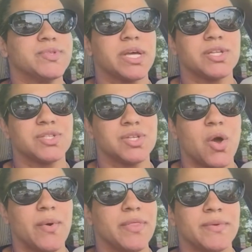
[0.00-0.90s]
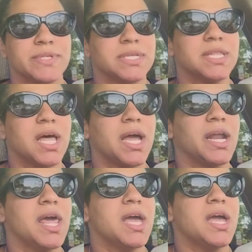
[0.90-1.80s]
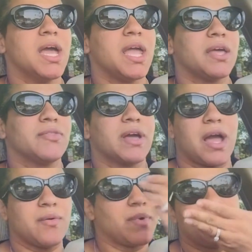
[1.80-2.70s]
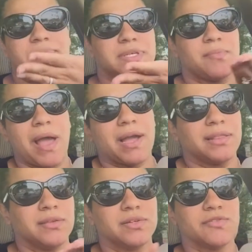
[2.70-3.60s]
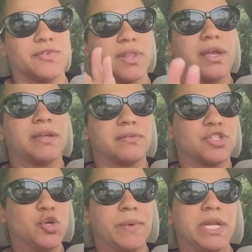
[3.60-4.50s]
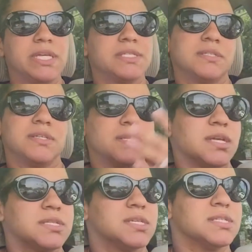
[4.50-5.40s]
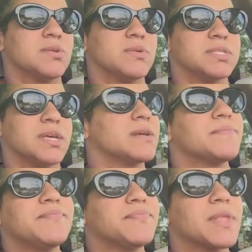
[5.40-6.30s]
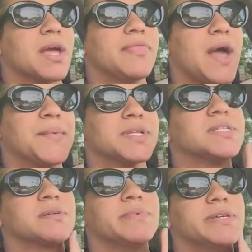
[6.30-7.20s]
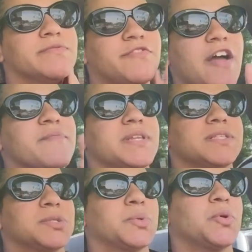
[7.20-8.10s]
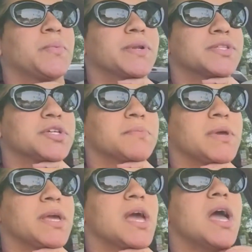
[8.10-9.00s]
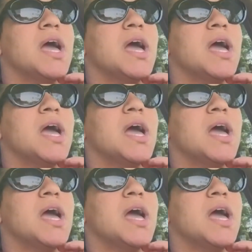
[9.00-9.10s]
seconds to go in. There isn't a line, and the guy went to the back and looked for like two minutes, and then that's it. So it's like, that would have took me five minutes total, but it took me